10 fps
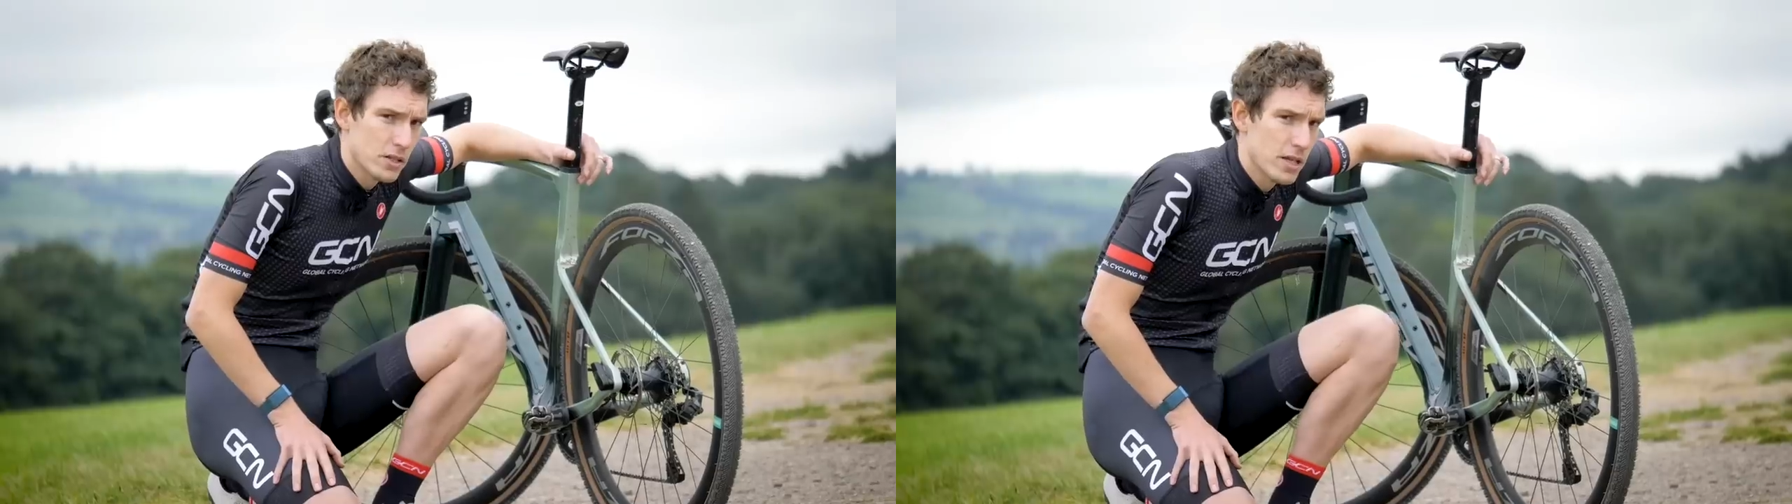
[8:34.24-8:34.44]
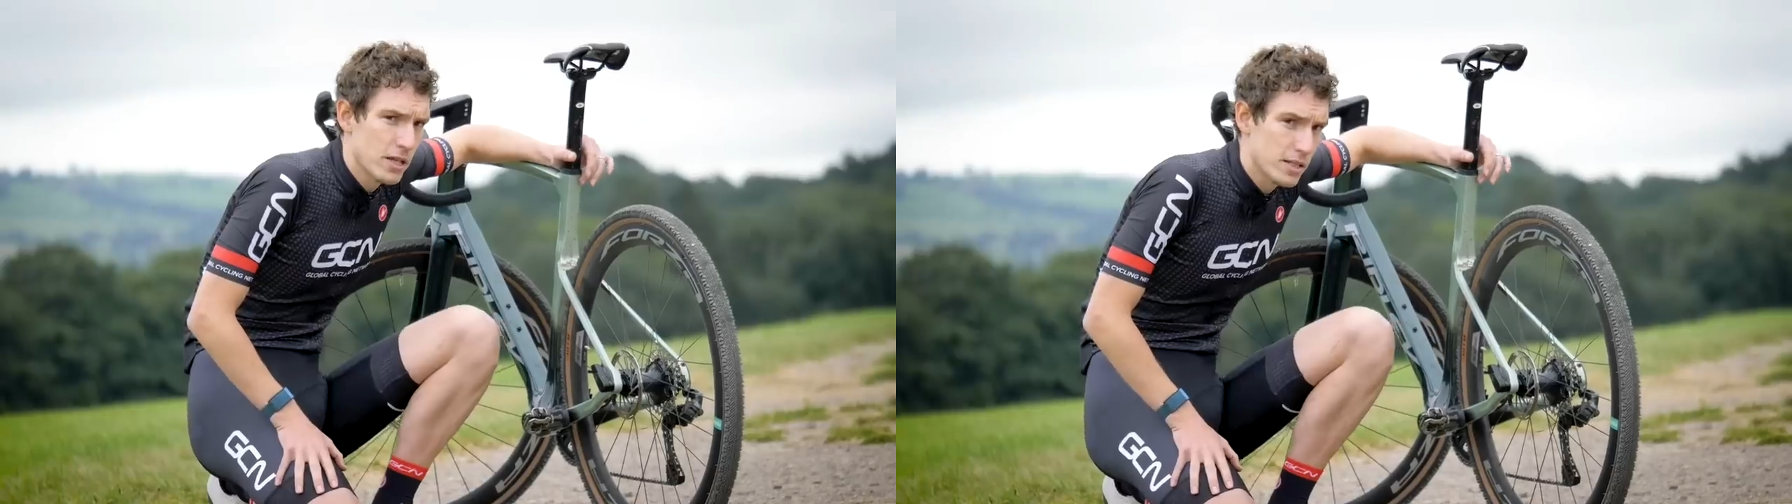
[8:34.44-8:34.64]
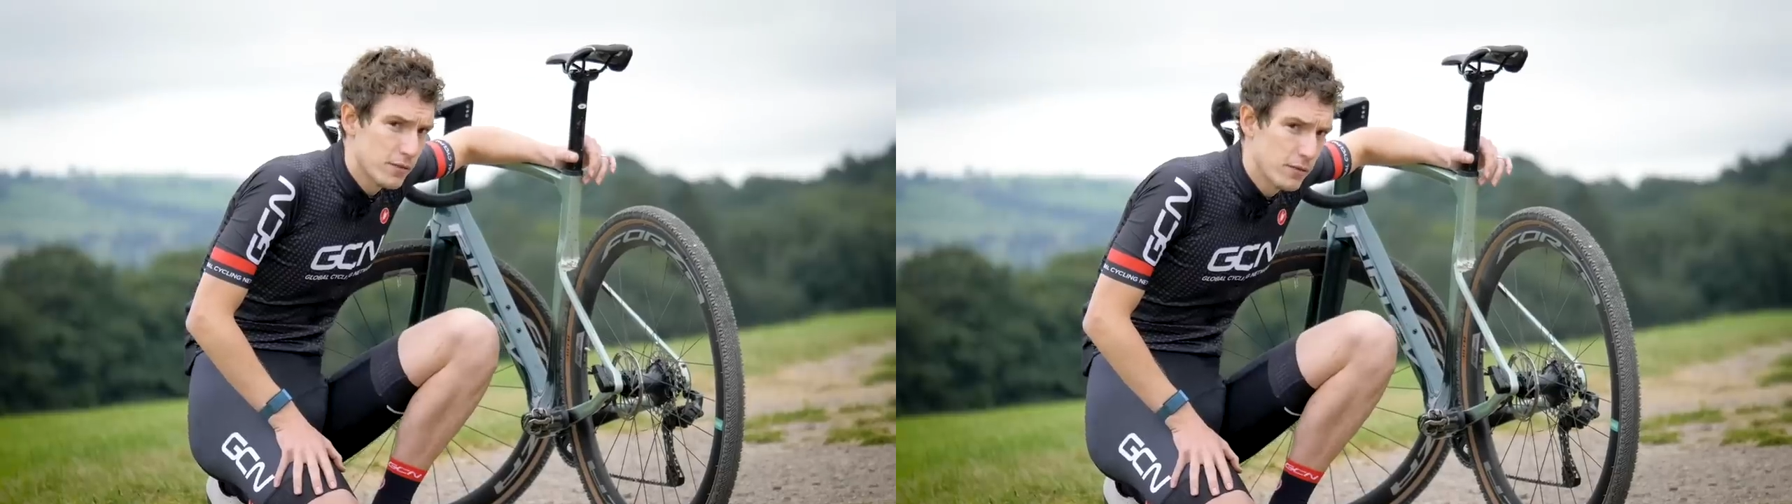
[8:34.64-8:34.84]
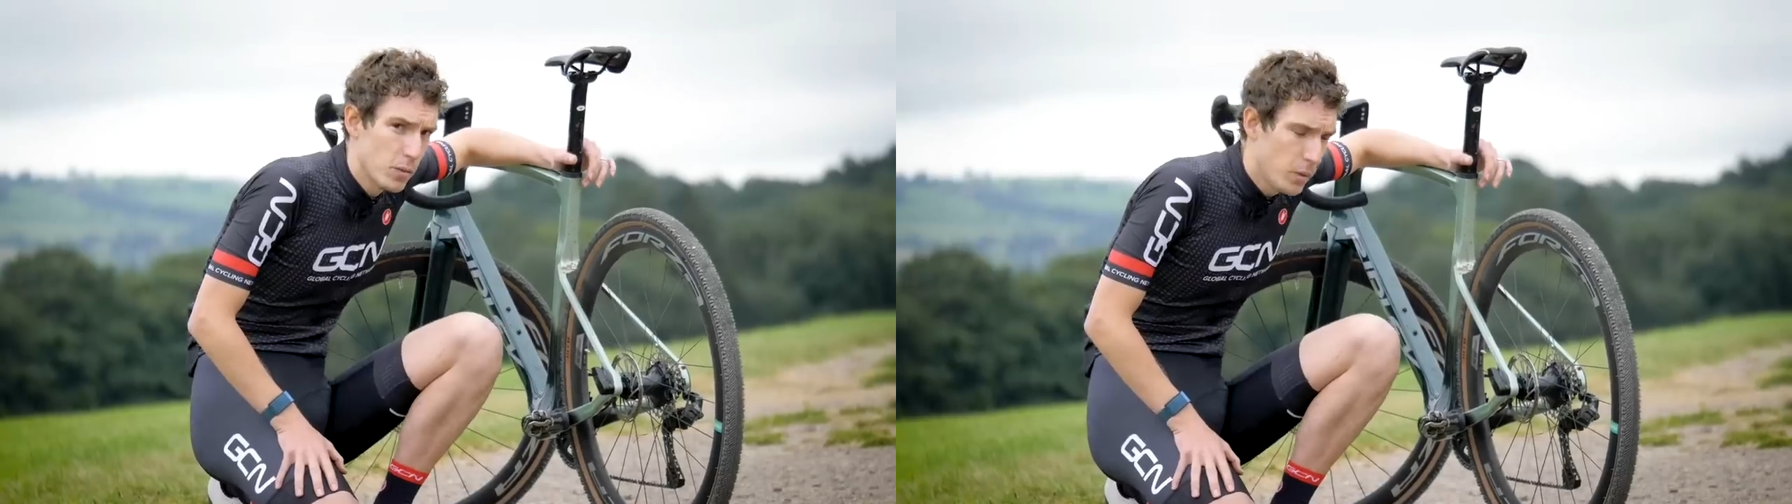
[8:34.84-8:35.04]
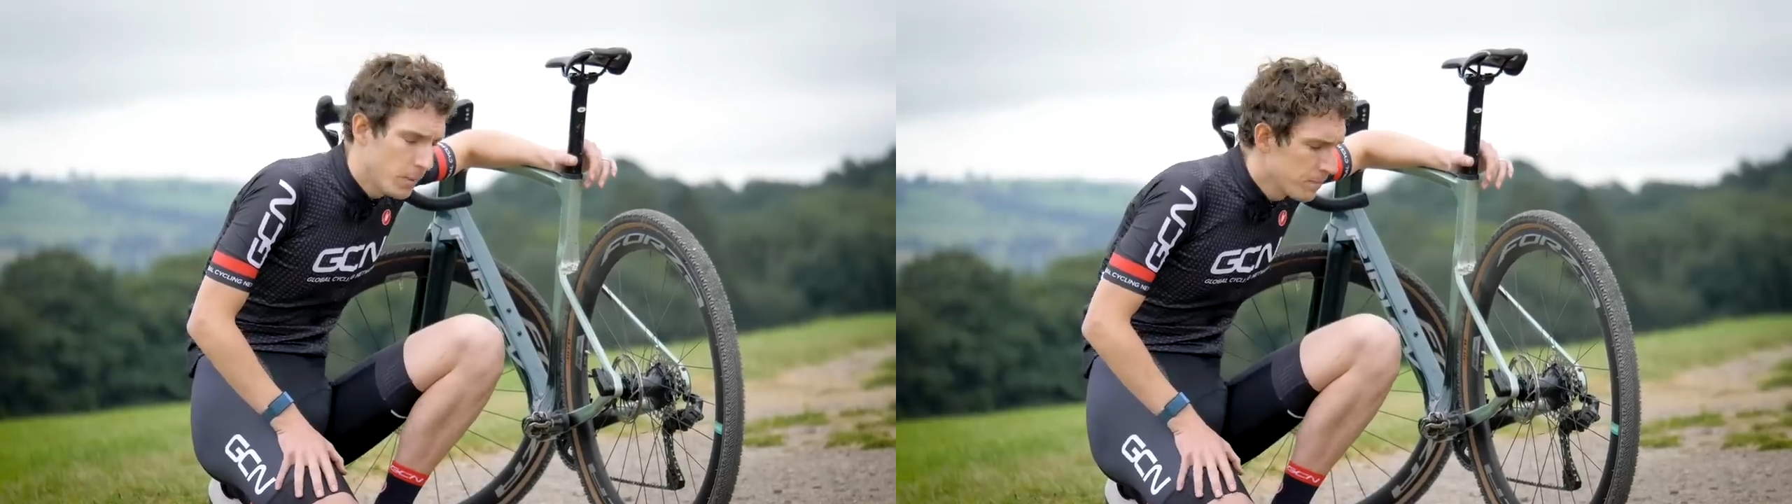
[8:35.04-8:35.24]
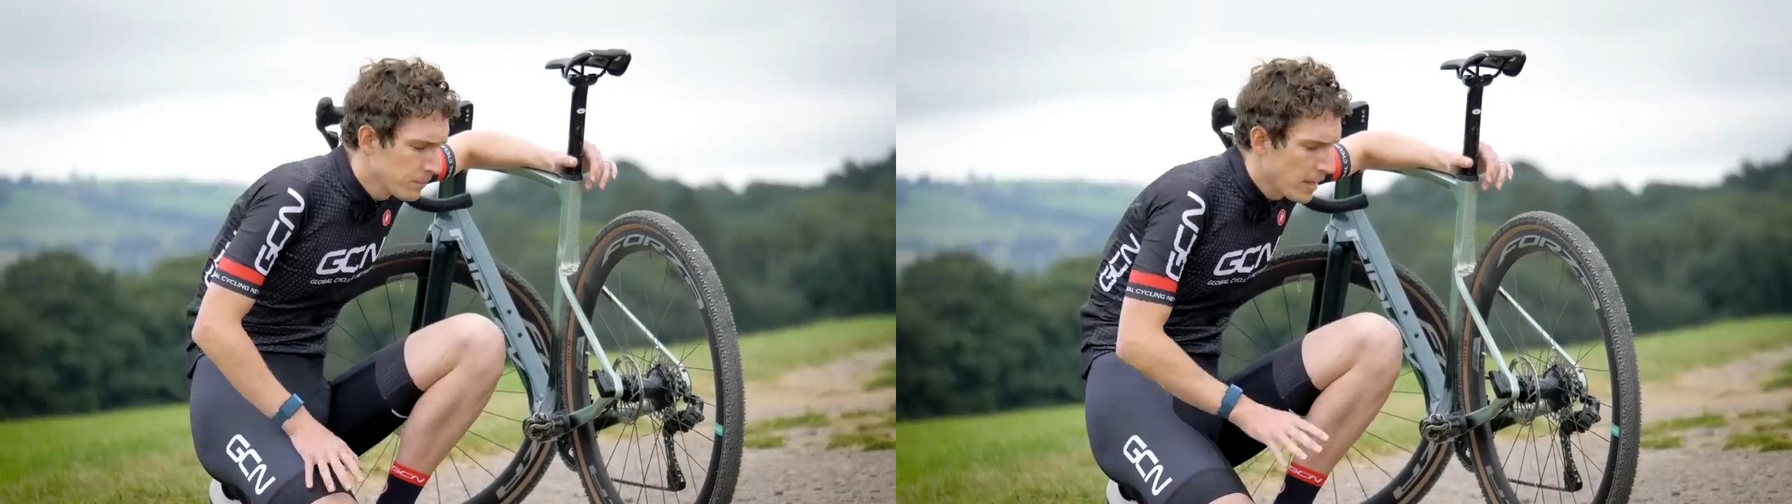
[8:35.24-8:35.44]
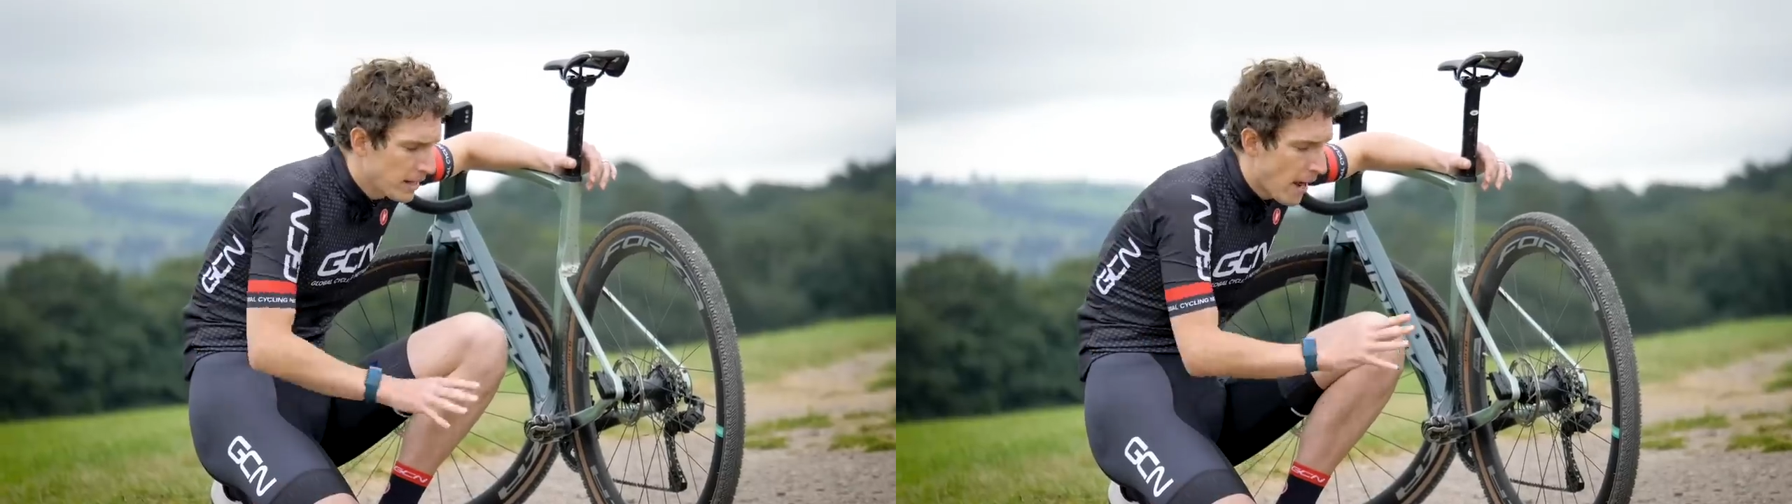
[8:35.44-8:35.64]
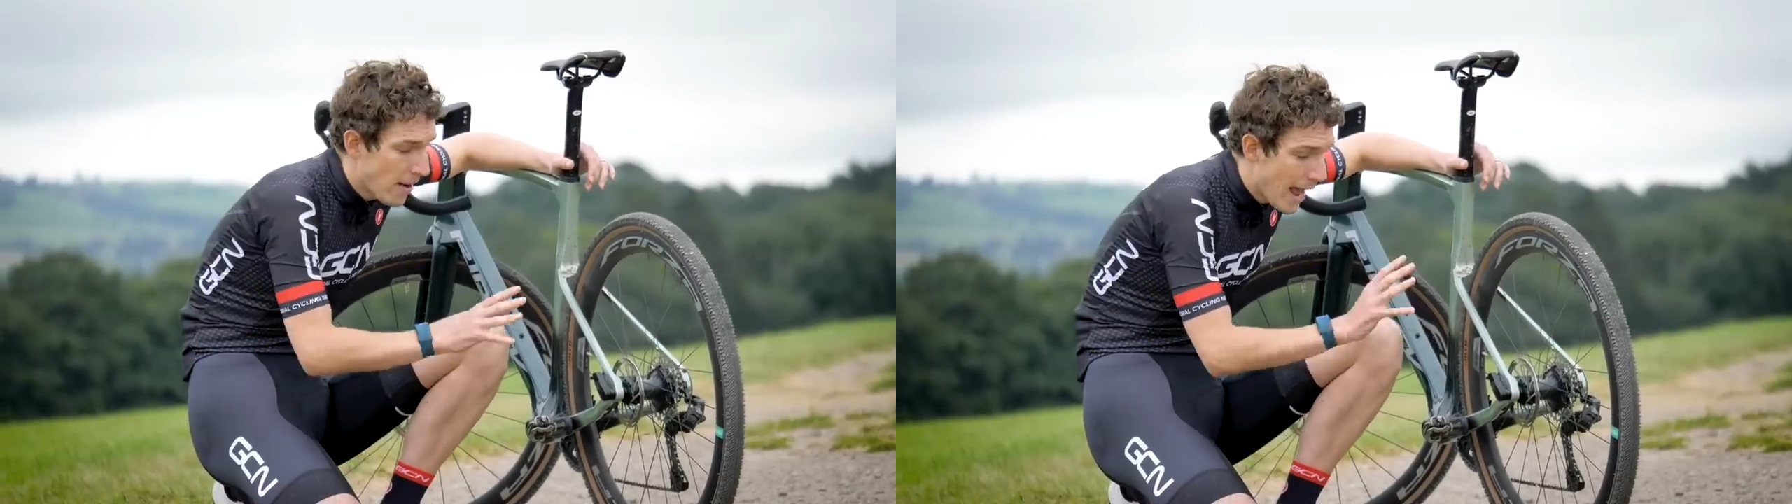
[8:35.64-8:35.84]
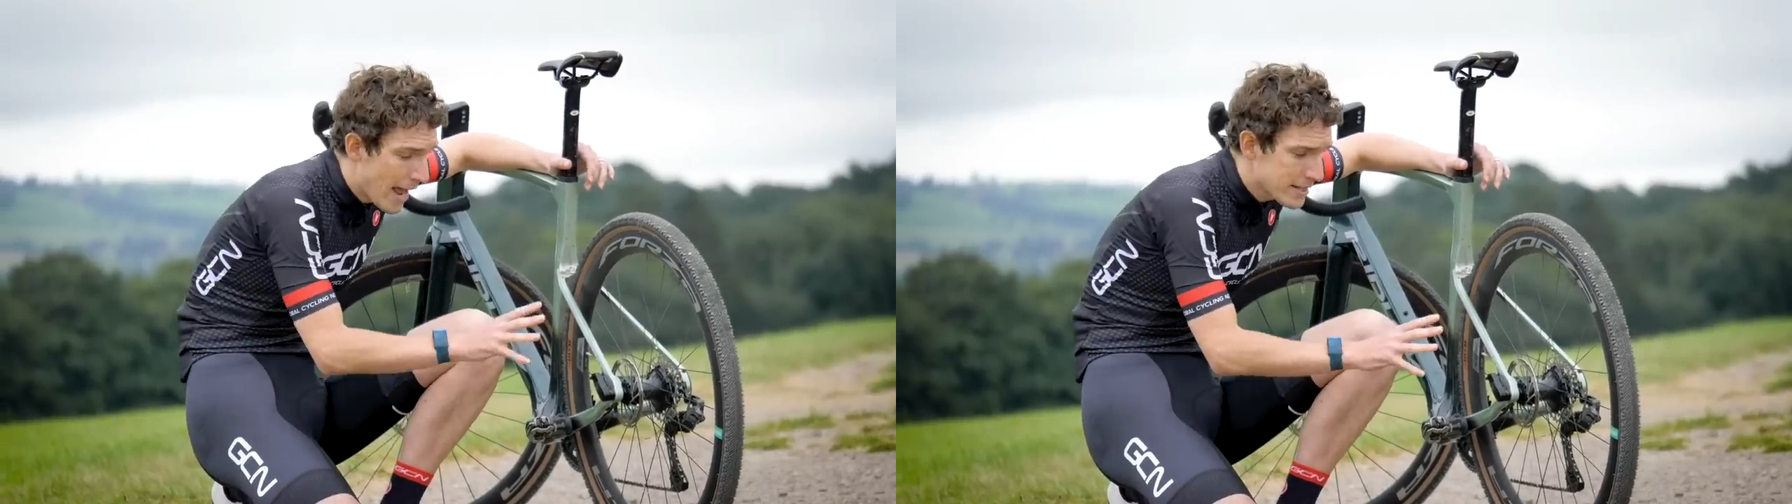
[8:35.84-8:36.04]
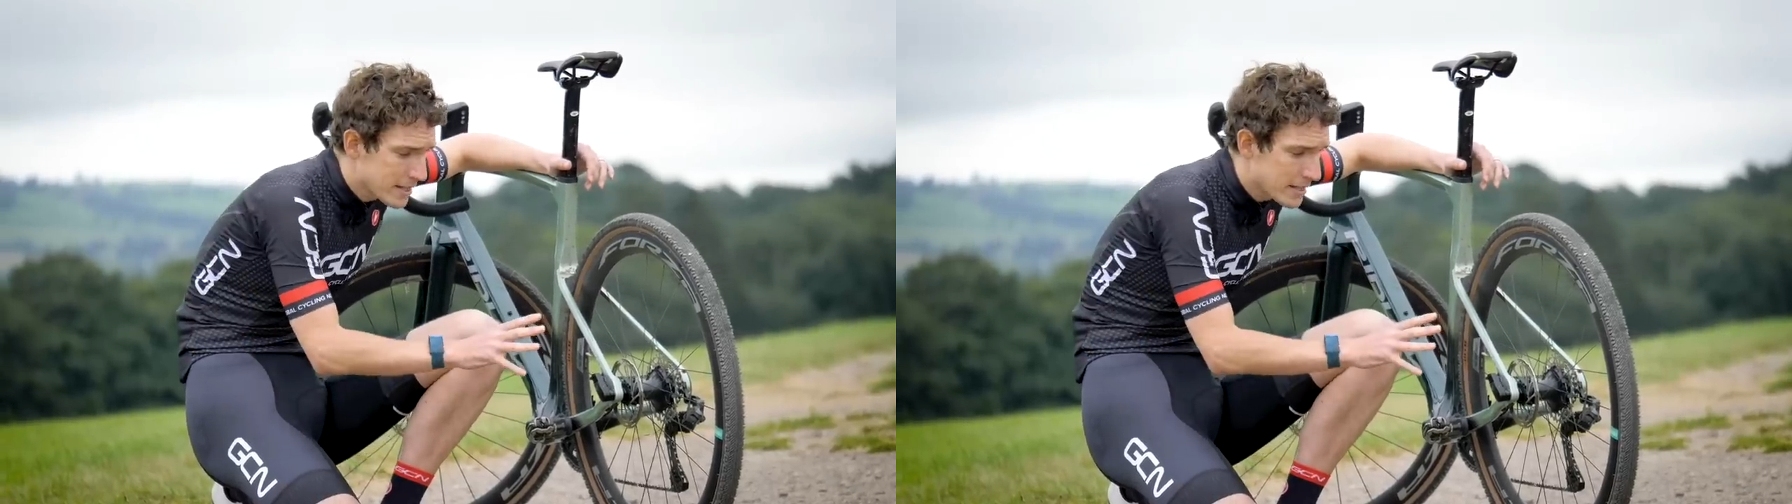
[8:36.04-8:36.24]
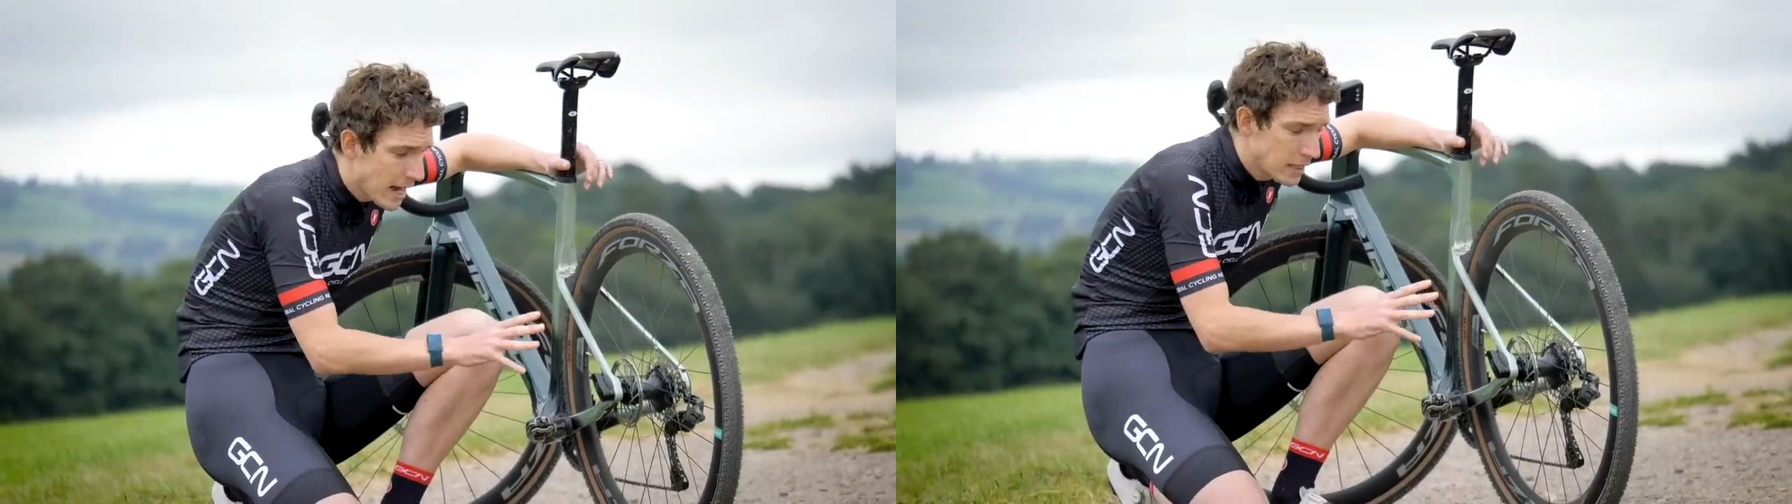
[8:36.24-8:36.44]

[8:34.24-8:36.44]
to 34. Now it adds